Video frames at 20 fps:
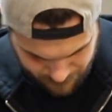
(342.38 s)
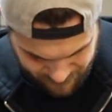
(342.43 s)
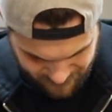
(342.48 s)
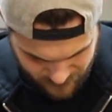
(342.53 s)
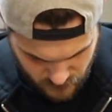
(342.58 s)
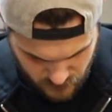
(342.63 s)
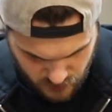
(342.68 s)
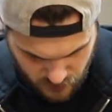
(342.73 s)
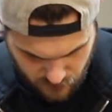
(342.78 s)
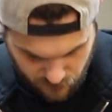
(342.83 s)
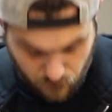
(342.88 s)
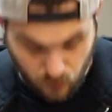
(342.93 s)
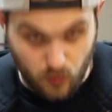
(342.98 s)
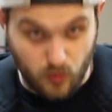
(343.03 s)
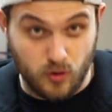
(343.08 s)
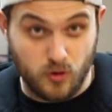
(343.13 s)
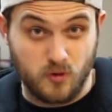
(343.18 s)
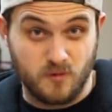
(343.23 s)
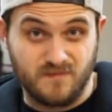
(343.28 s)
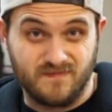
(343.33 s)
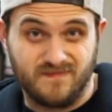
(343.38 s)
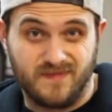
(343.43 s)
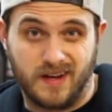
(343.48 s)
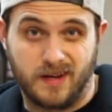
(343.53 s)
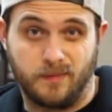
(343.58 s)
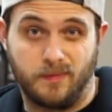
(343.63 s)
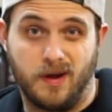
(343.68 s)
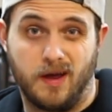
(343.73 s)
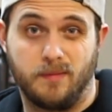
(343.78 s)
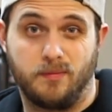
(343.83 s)
There's enough room
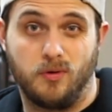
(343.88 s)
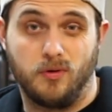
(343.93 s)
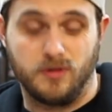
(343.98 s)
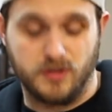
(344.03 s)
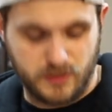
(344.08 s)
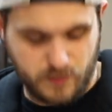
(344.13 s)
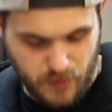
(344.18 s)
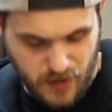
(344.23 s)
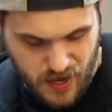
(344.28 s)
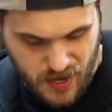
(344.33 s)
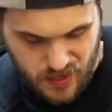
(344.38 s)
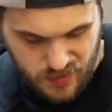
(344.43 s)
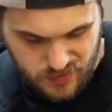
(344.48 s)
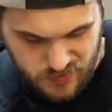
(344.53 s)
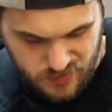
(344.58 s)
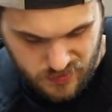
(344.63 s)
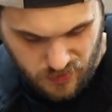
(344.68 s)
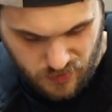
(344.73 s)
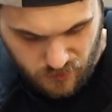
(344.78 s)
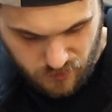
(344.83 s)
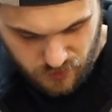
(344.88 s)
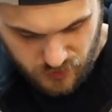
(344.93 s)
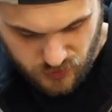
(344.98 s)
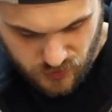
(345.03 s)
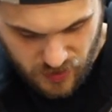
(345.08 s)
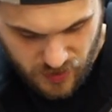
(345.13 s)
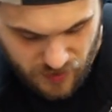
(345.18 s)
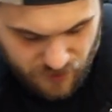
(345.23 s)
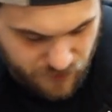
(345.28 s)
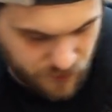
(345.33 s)
if I pull this back, so try that